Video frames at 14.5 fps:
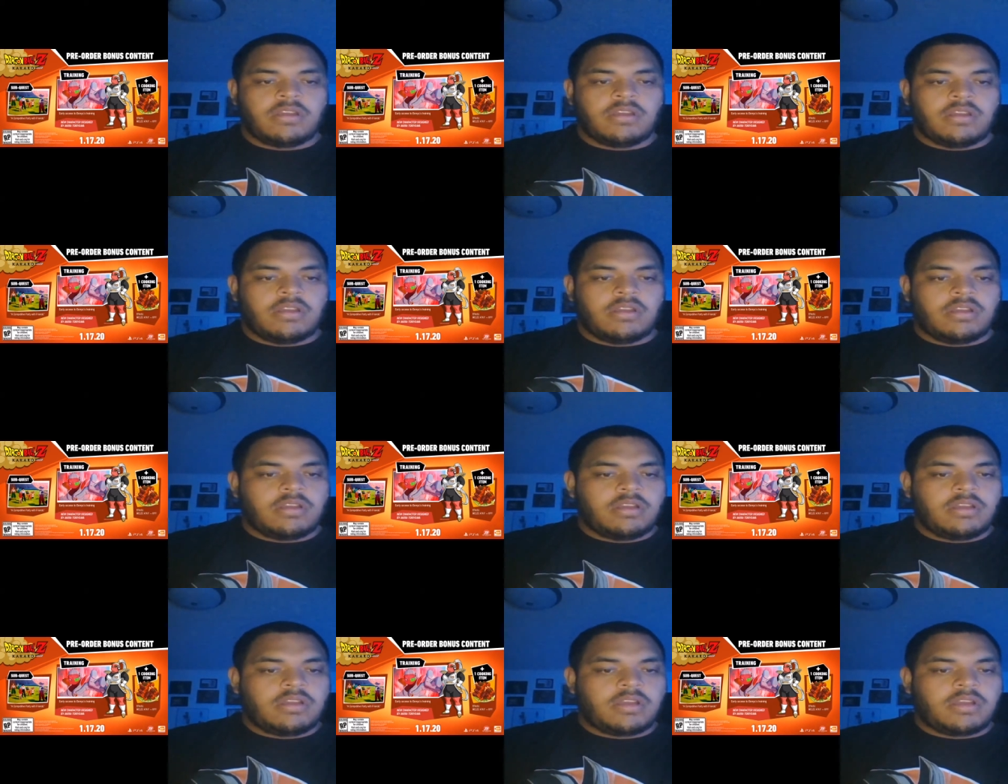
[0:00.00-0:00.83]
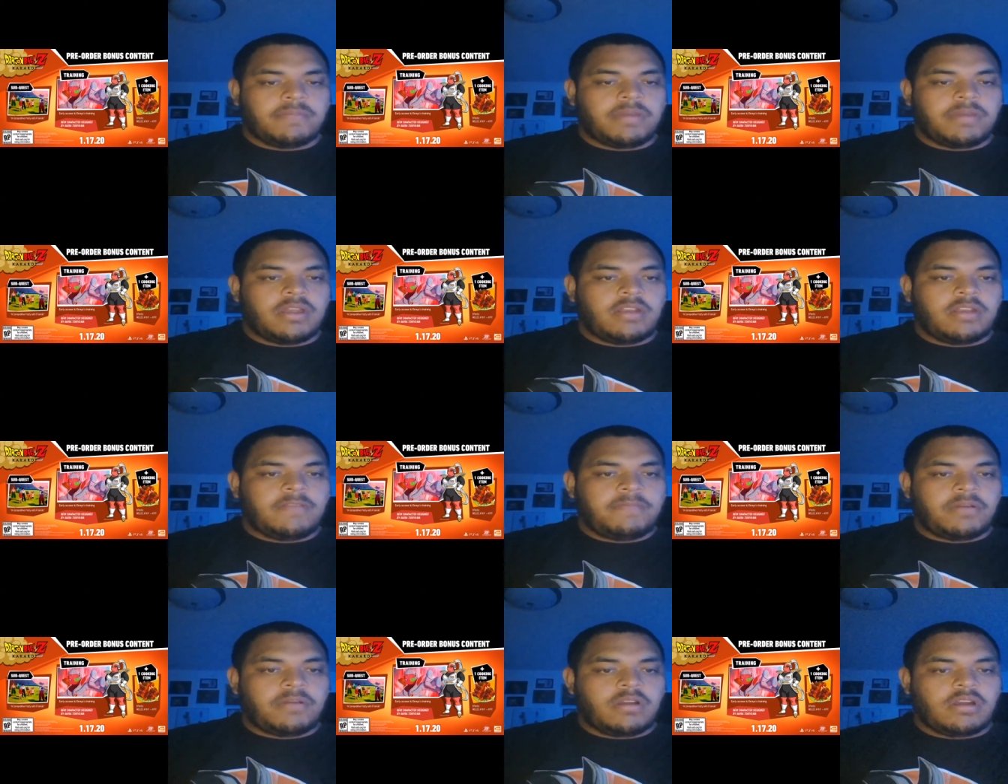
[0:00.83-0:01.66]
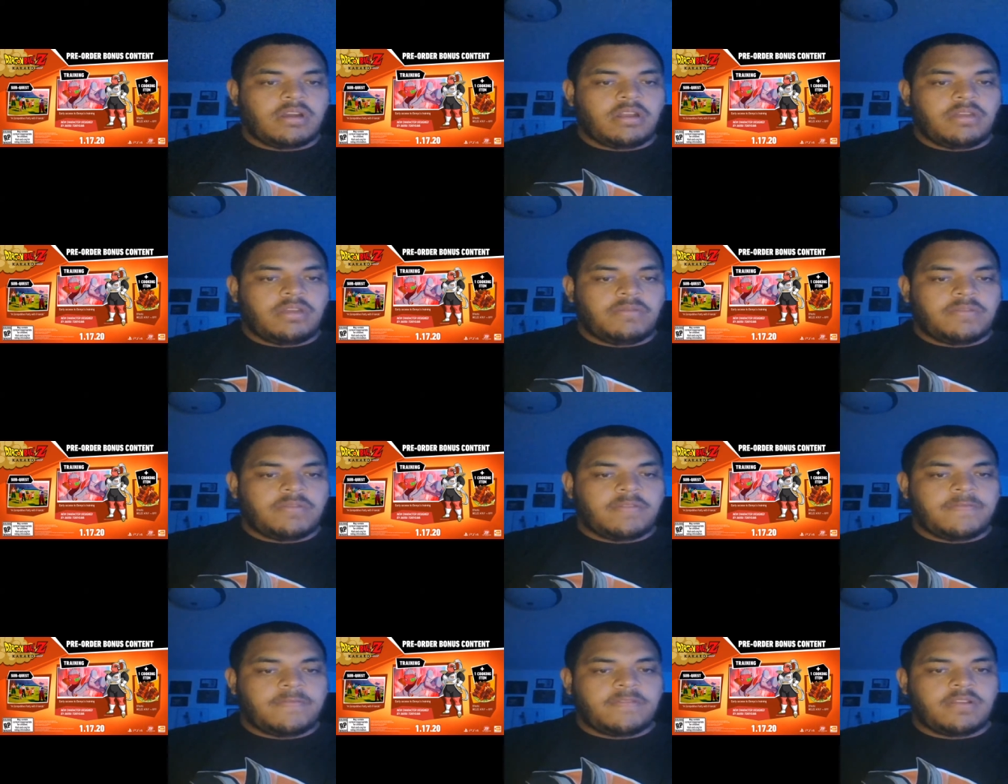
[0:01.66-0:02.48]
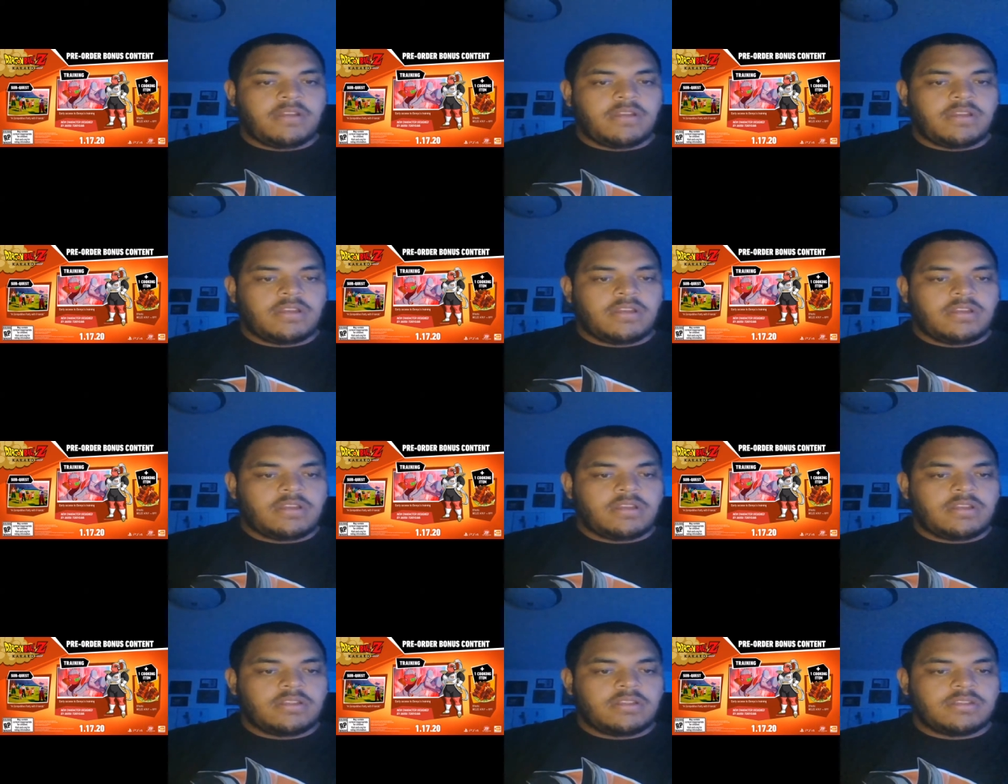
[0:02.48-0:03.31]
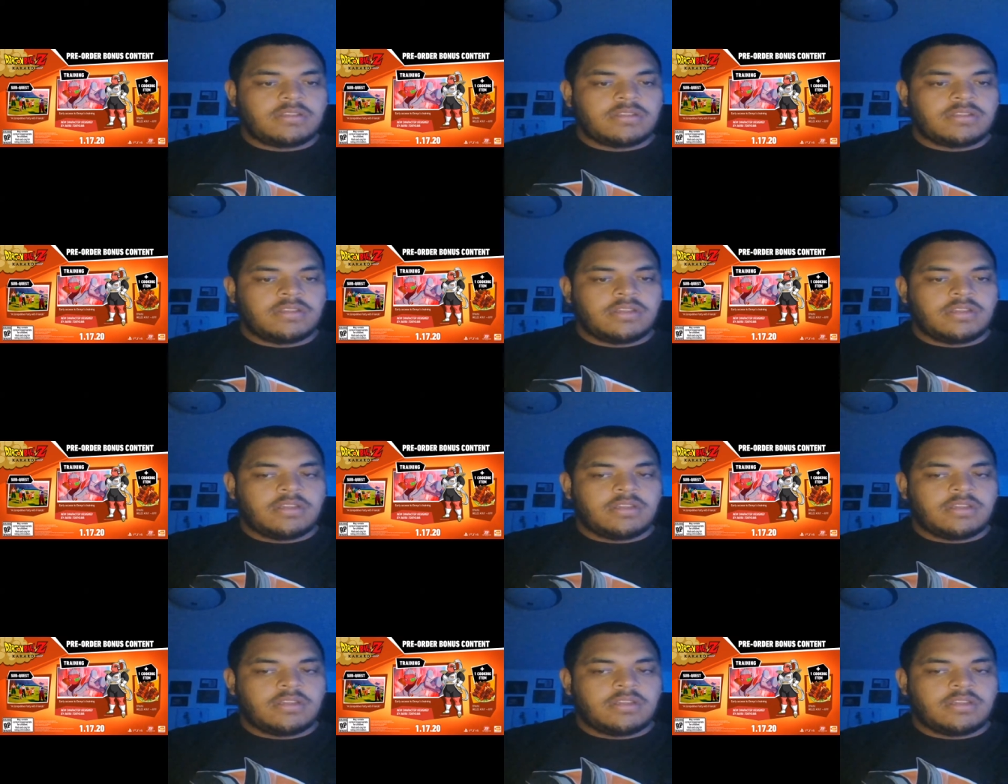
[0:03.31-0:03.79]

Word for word: Uh, competitive party with friends.